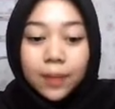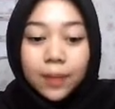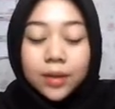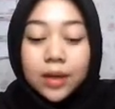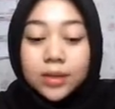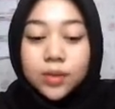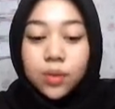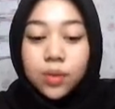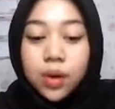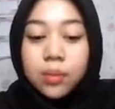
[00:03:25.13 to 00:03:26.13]
but it's
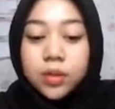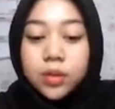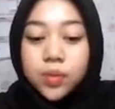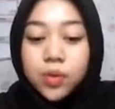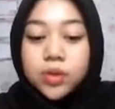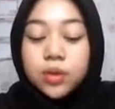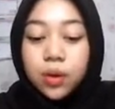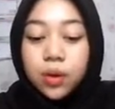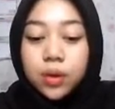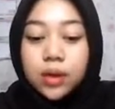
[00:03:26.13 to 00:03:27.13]
growing much more
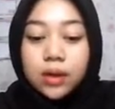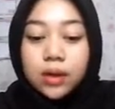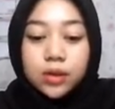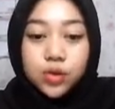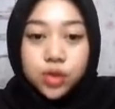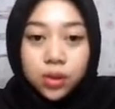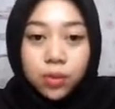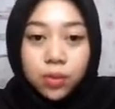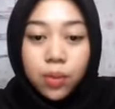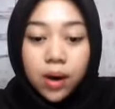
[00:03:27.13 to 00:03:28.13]
slowly than social,
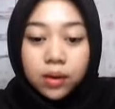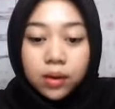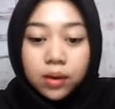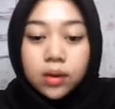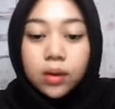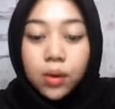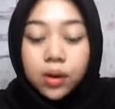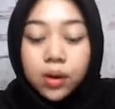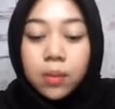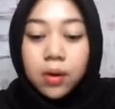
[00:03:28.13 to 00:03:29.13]
mobile,
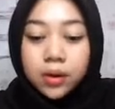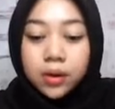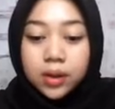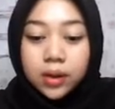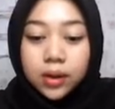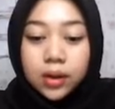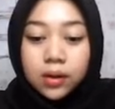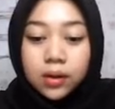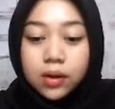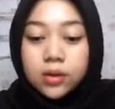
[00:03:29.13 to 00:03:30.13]
local marketing.
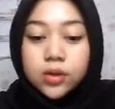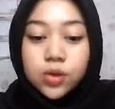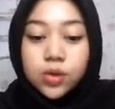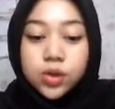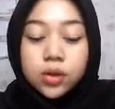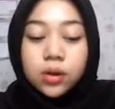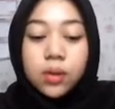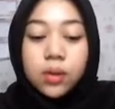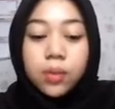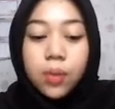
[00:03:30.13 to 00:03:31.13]

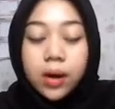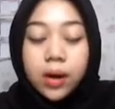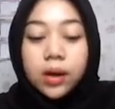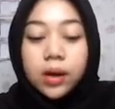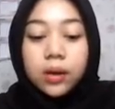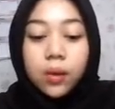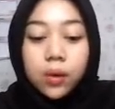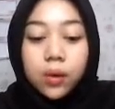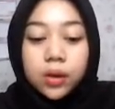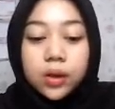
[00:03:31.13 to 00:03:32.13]
Social, mobile, and
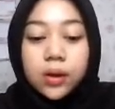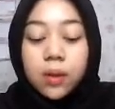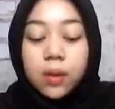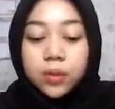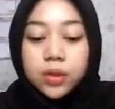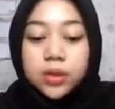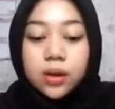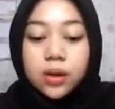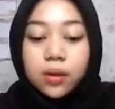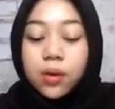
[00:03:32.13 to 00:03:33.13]
local e-commerce
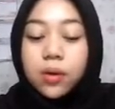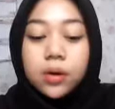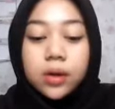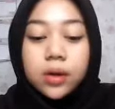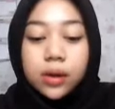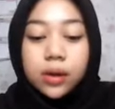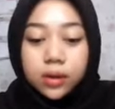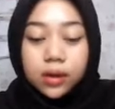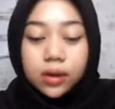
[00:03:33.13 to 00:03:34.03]
are all connected.